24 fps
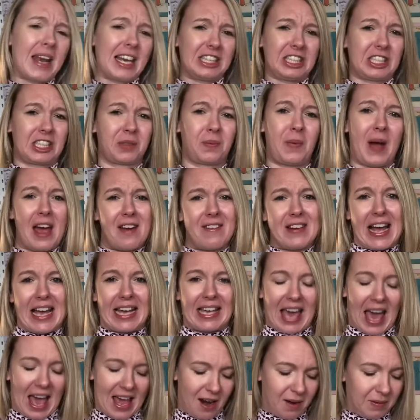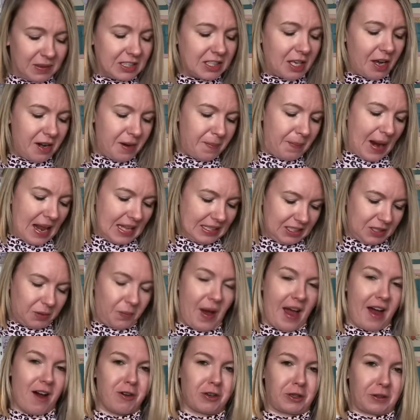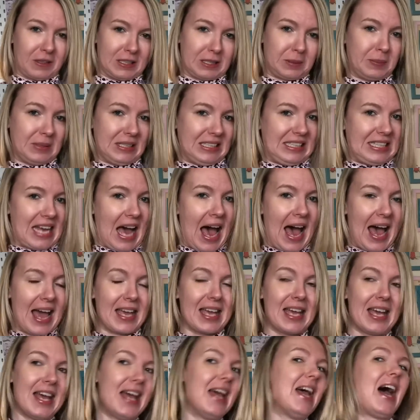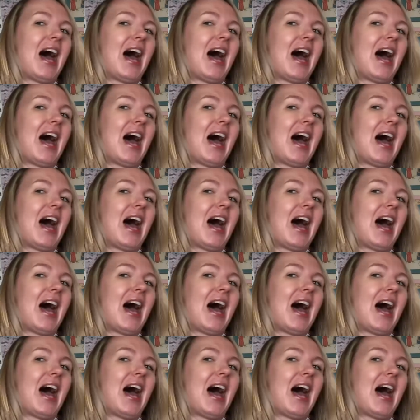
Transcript: managed to wear it again. I was going to plan to wear it on Christmas Day,